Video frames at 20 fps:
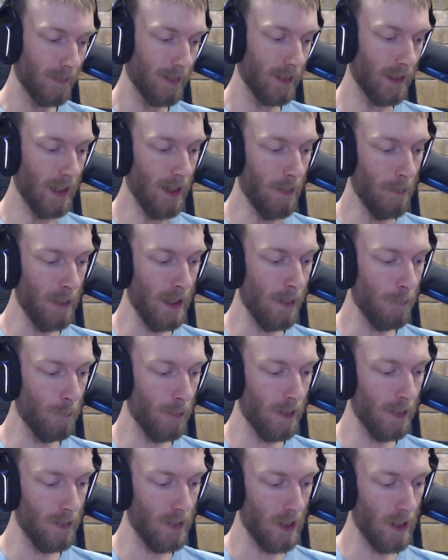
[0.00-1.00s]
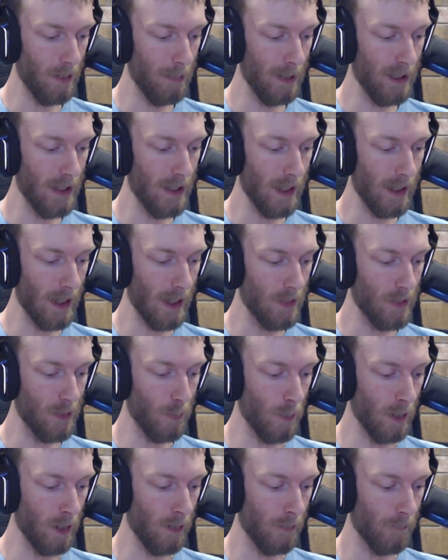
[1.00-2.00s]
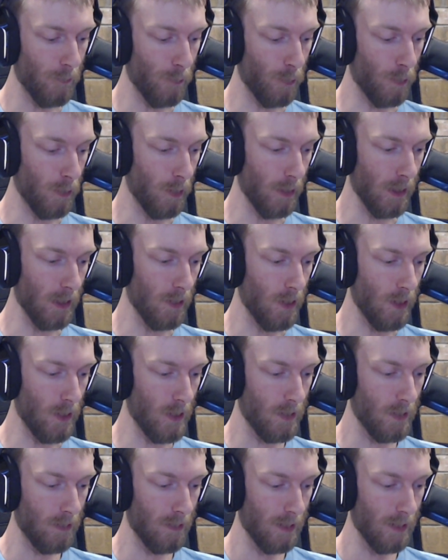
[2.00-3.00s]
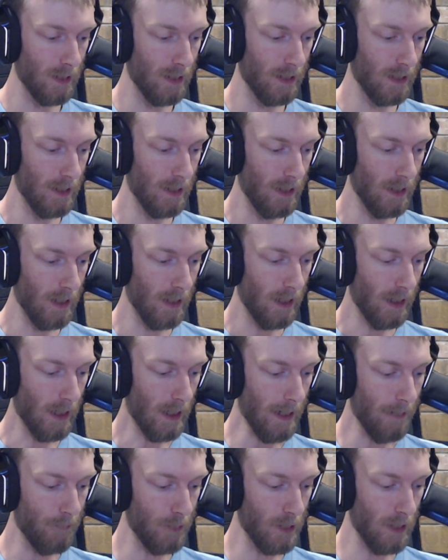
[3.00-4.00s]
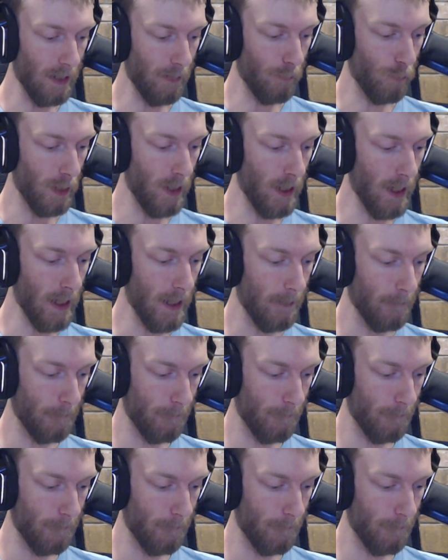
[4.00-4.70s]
I mean, when the Celebi deck gets the 1 in 4, you just have to live with that.